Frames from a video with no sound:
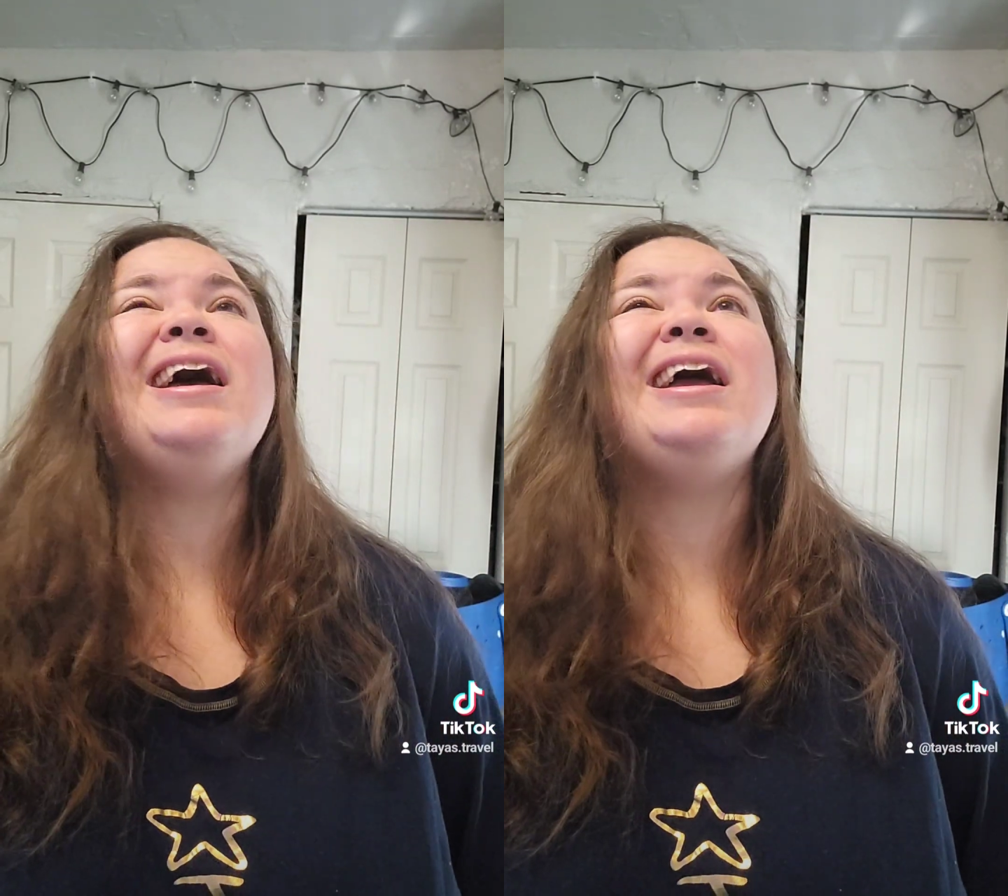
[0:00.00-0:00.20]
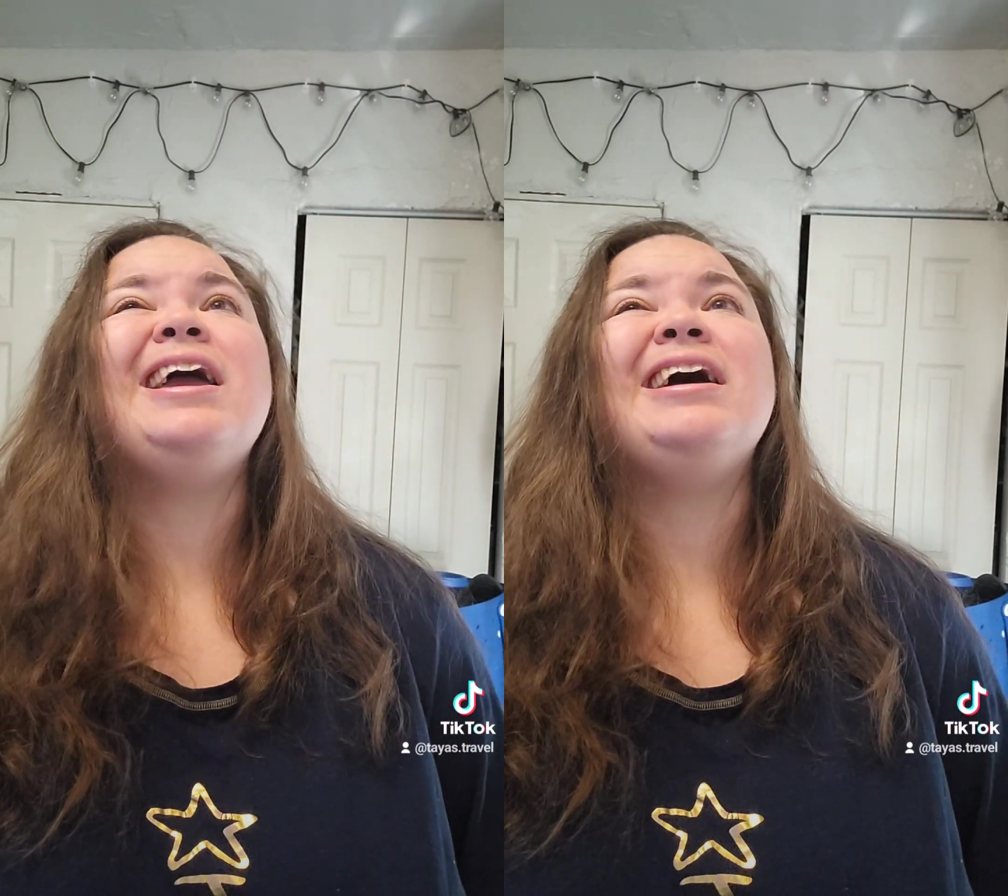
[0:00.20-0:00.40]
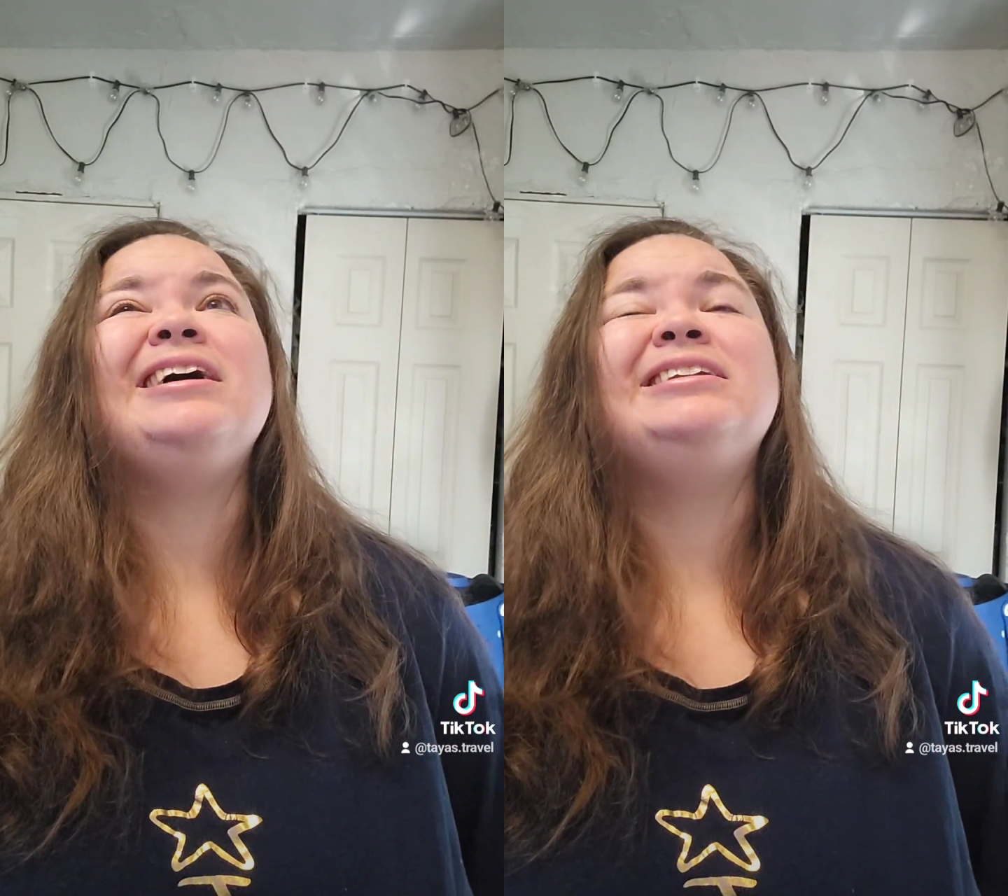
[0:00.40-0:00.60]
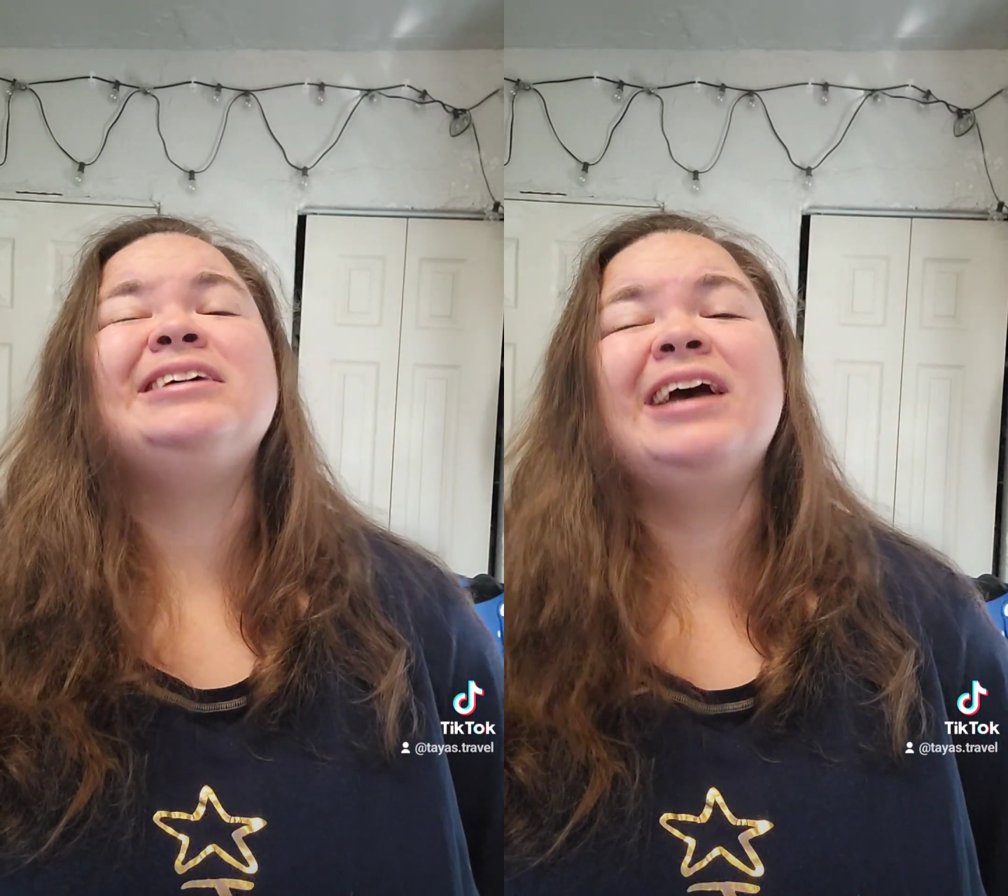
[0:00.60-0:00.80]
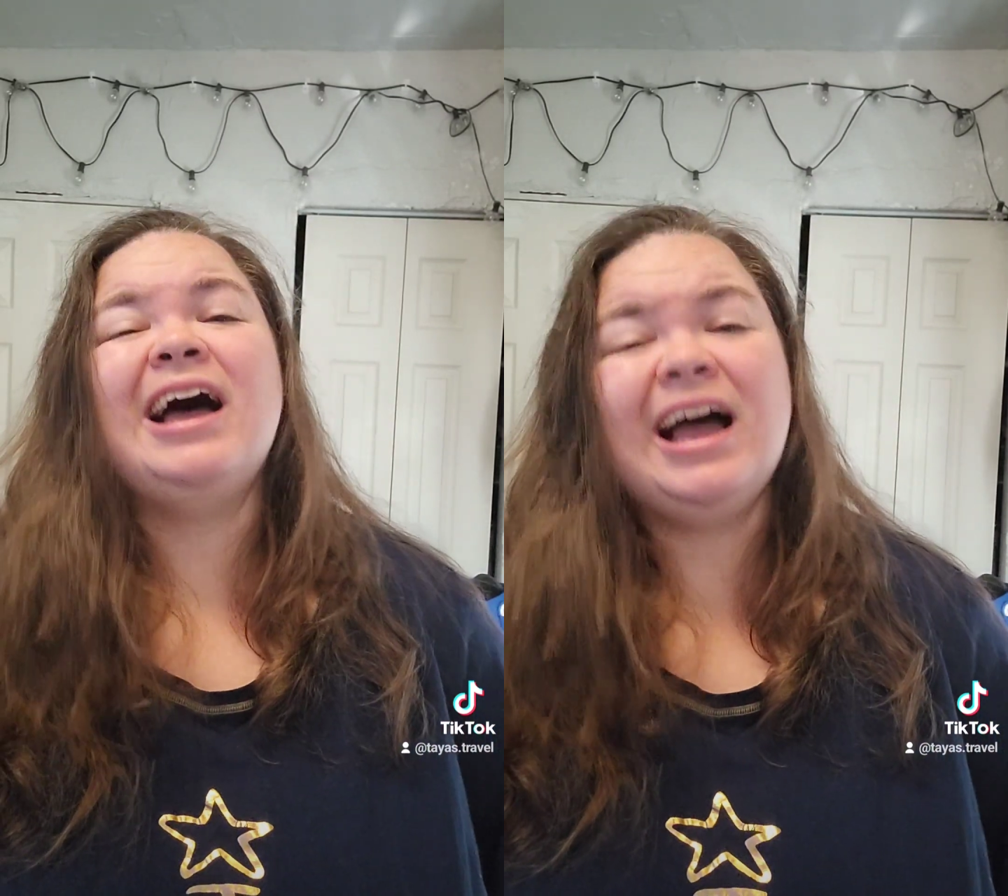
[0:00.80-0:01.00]
and
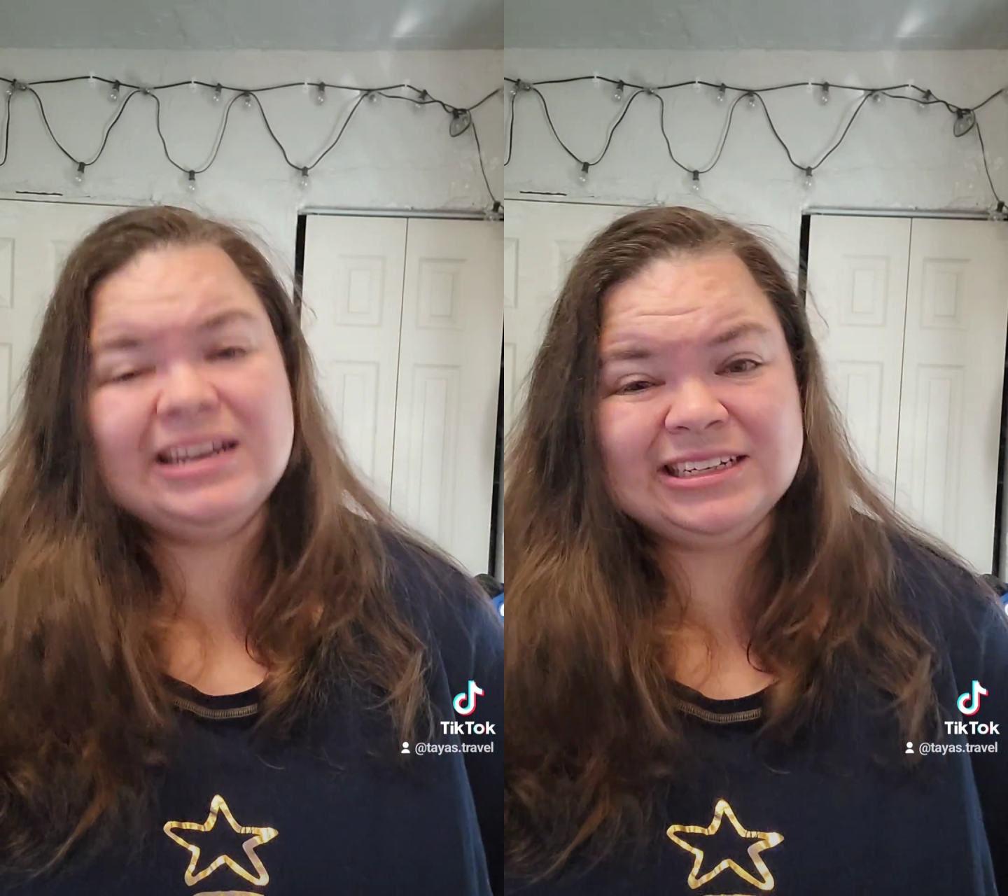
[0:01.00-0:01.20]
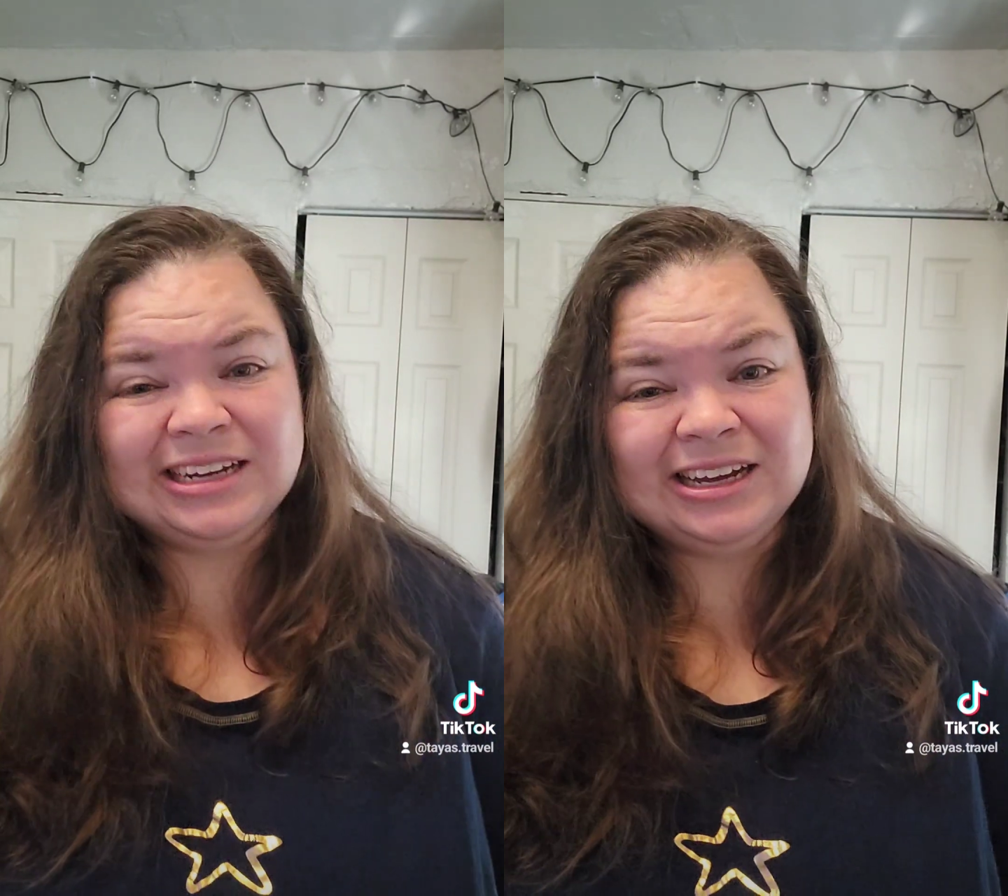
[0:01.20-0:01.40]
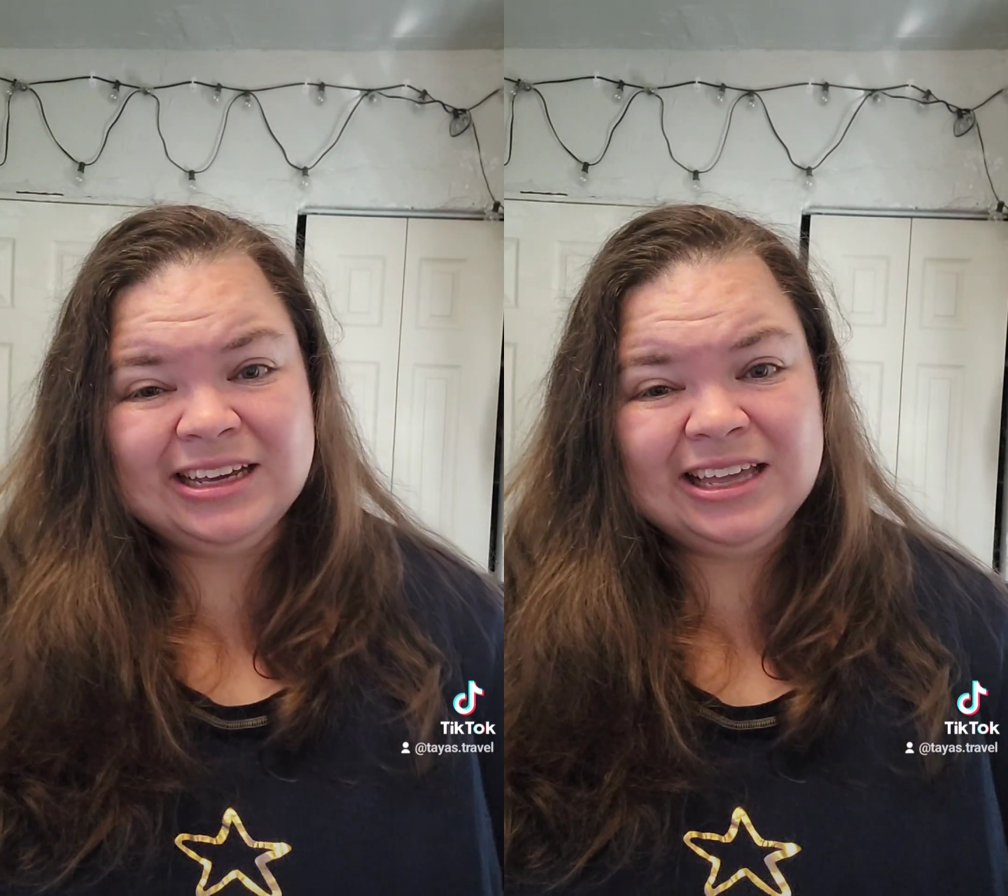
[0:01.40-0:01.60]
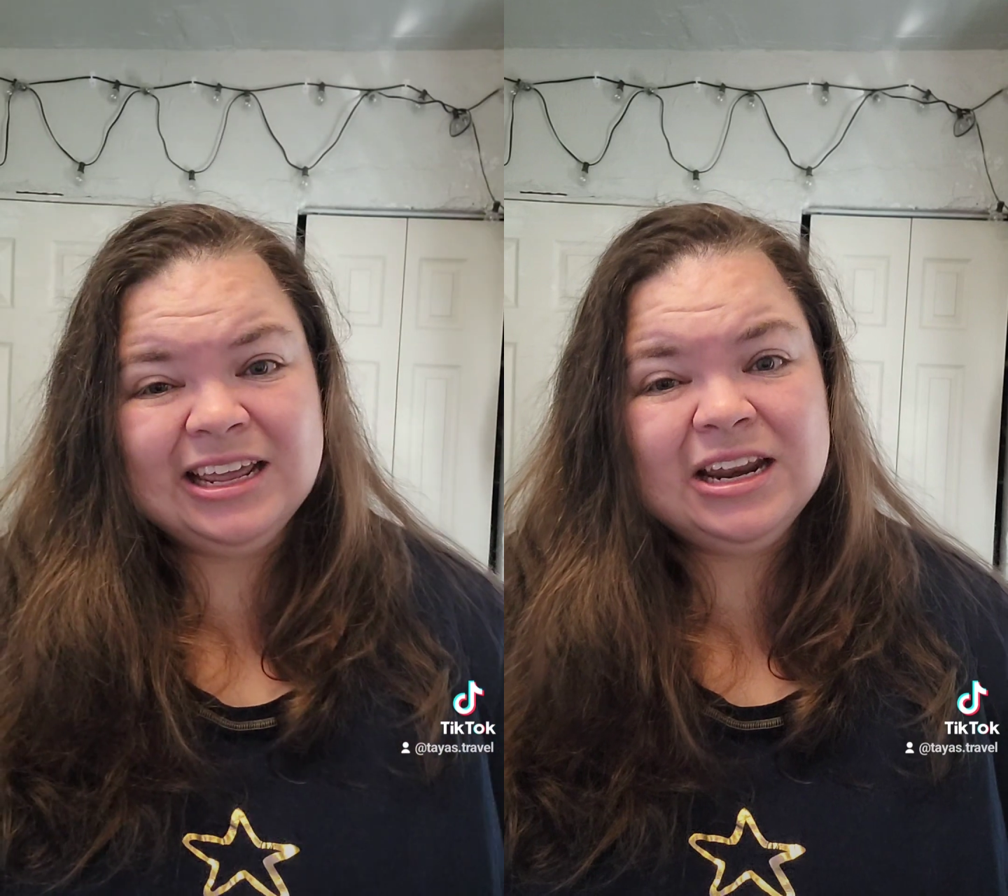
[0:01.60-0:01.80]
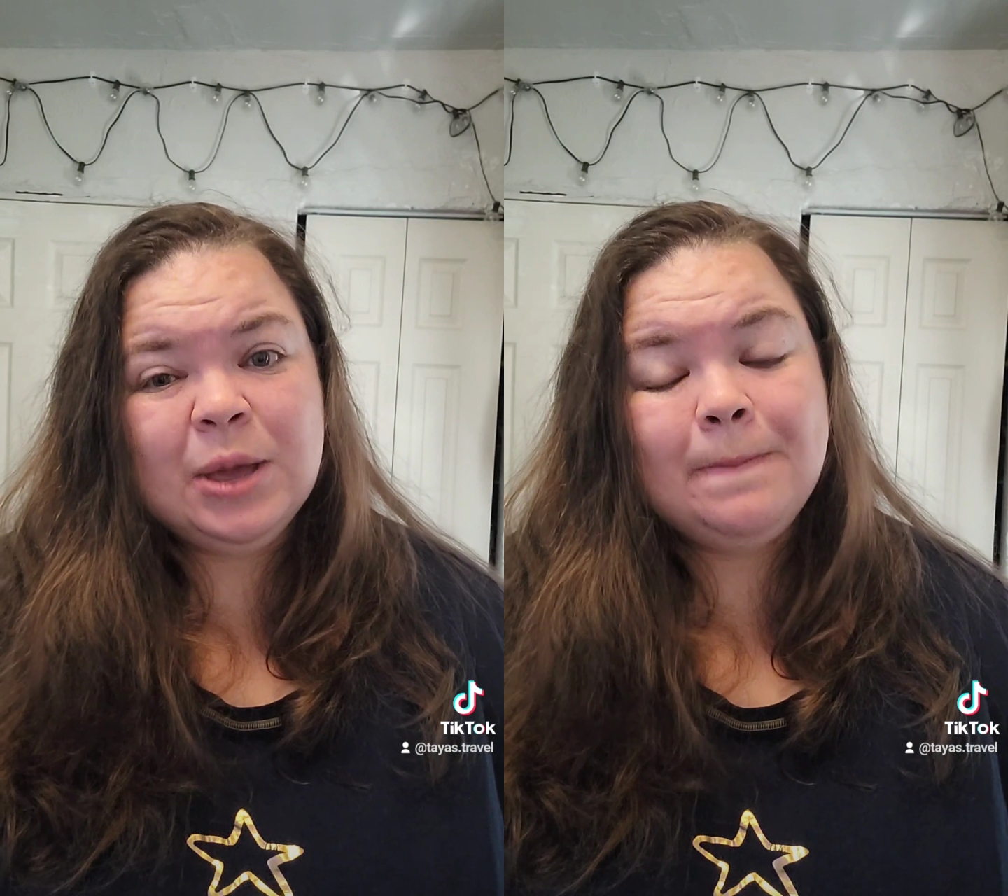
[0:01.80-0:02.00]
I did not get it.